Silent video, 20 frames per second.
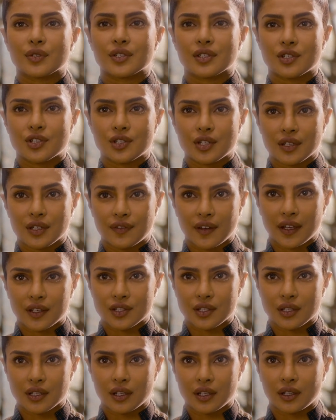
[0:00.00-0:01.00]
Sati's
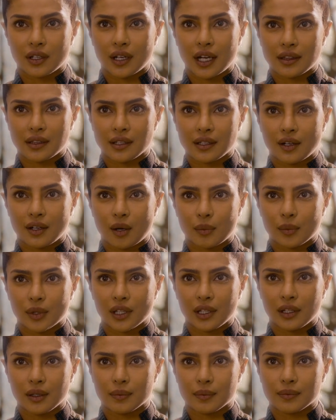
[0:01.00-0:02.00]
father designed the
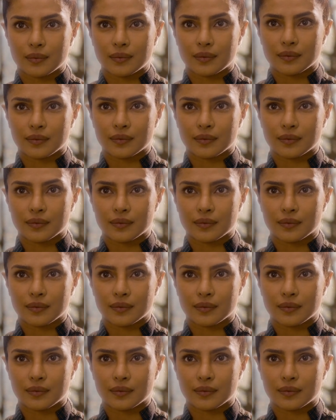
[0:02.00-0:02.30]
pods that were